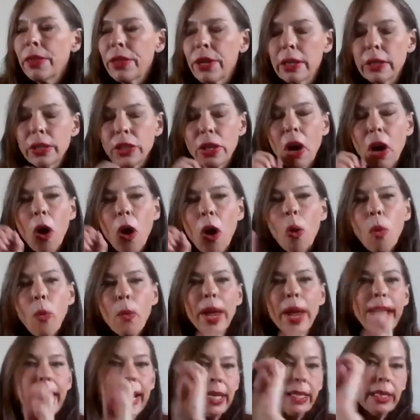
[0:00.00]
There's
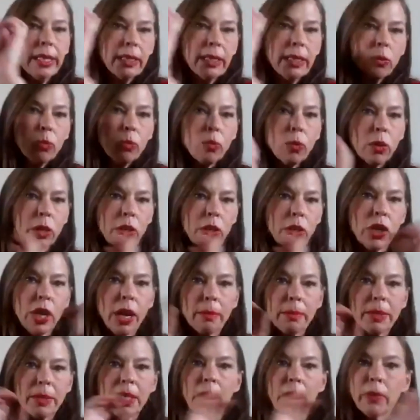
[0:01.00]
always
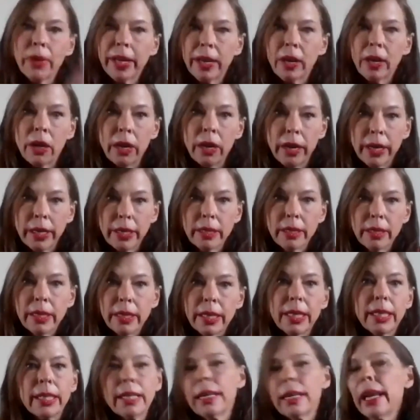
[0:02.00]
workshops going on.
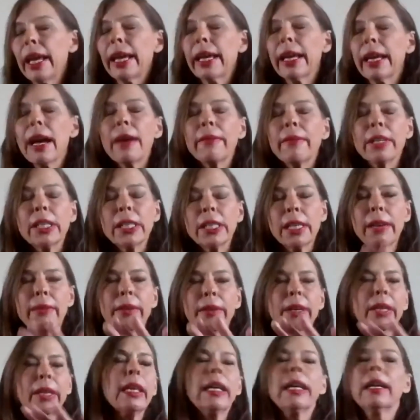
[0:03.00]
It covers
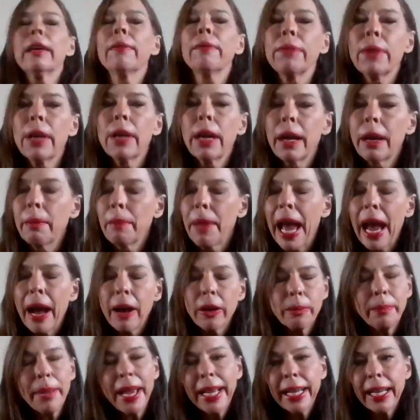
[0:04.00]
everything from
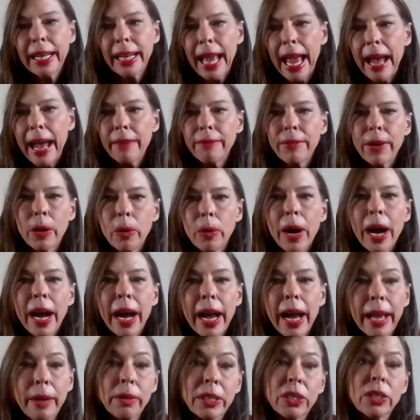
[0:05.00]
how to make an
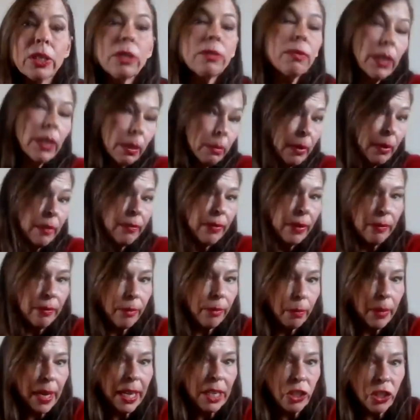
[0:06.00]
FOI, which is Freedom of
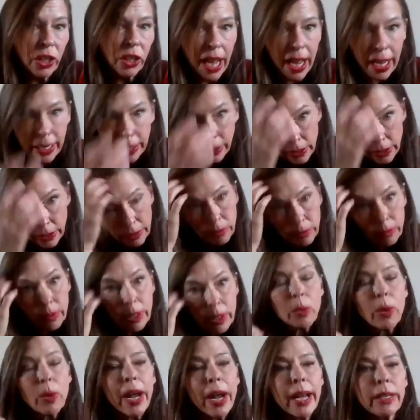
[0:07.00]
Information Act
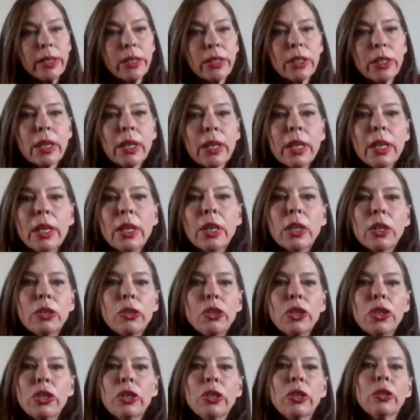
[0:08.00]
request,
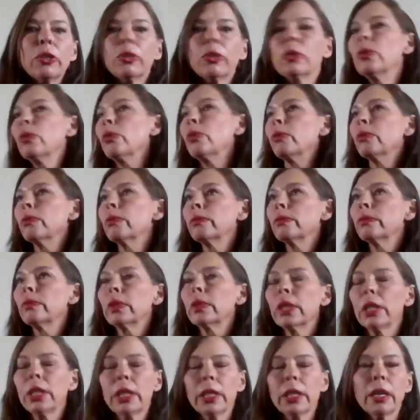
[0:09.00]
to,
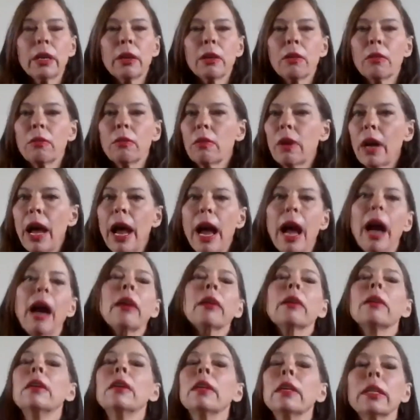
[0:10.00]
you know,
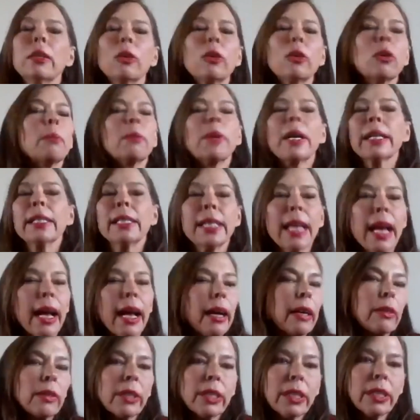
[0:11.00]
how to incorporate
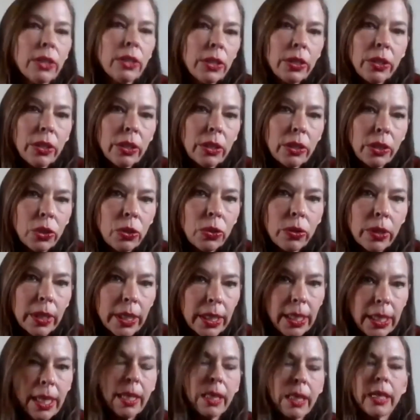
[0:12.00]
sound into your
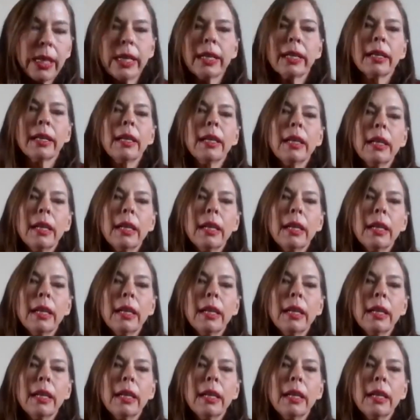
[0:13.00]
storytelling,